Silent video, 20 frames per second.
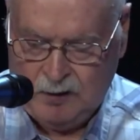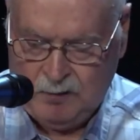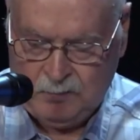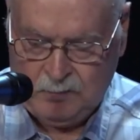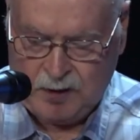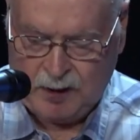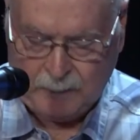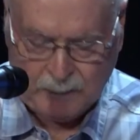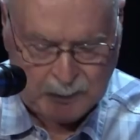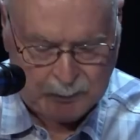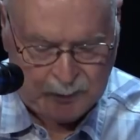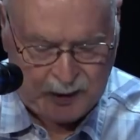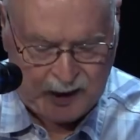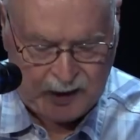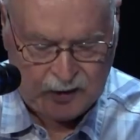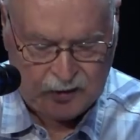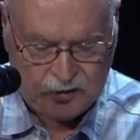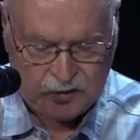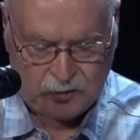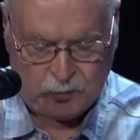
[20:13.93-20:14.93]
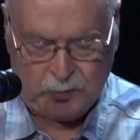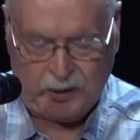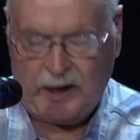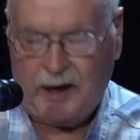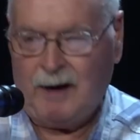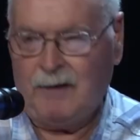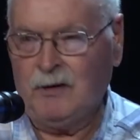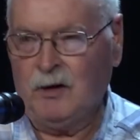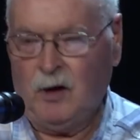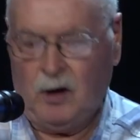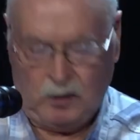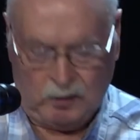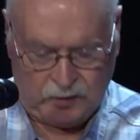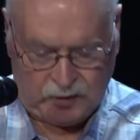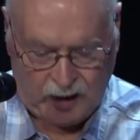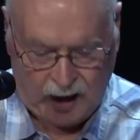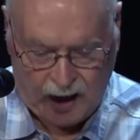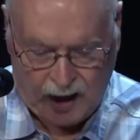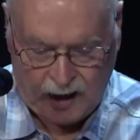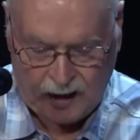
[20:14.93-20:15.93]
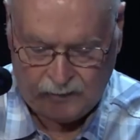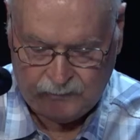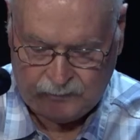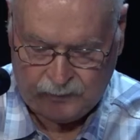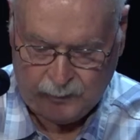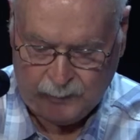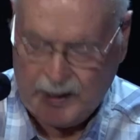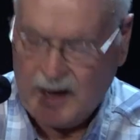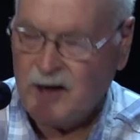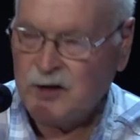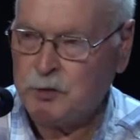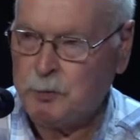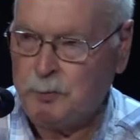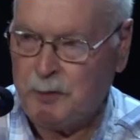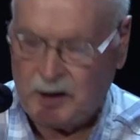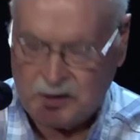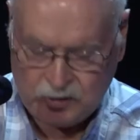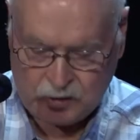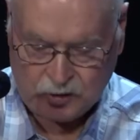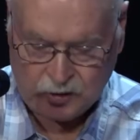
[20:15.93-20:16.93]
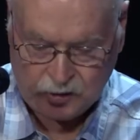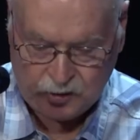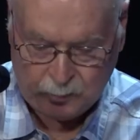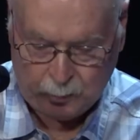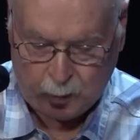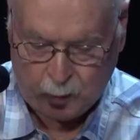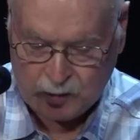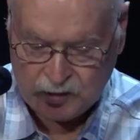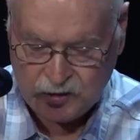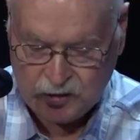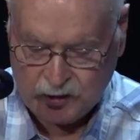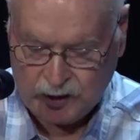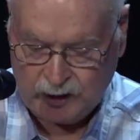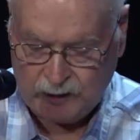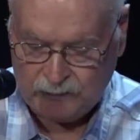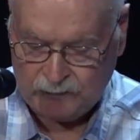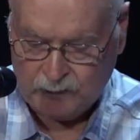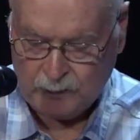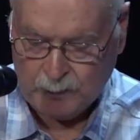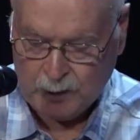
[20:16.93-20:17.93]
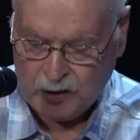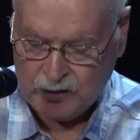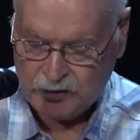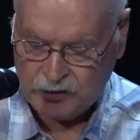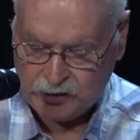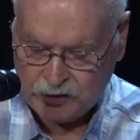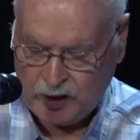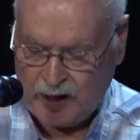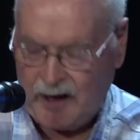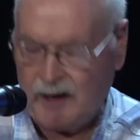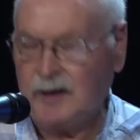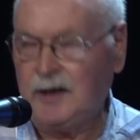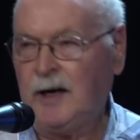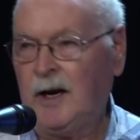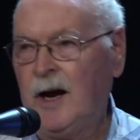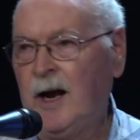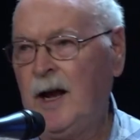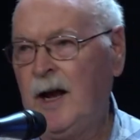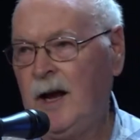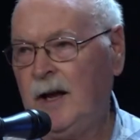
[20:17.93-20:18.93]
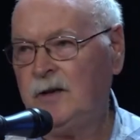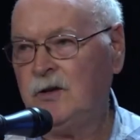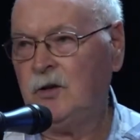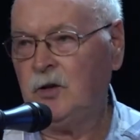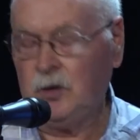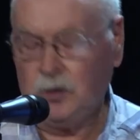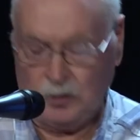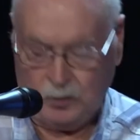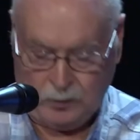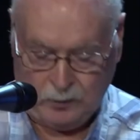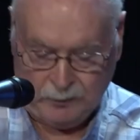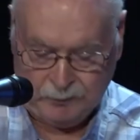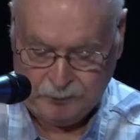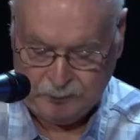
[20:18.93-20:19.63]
But I'm amazed we haven't all died from asbestos poisoning from all the sanding I had to do.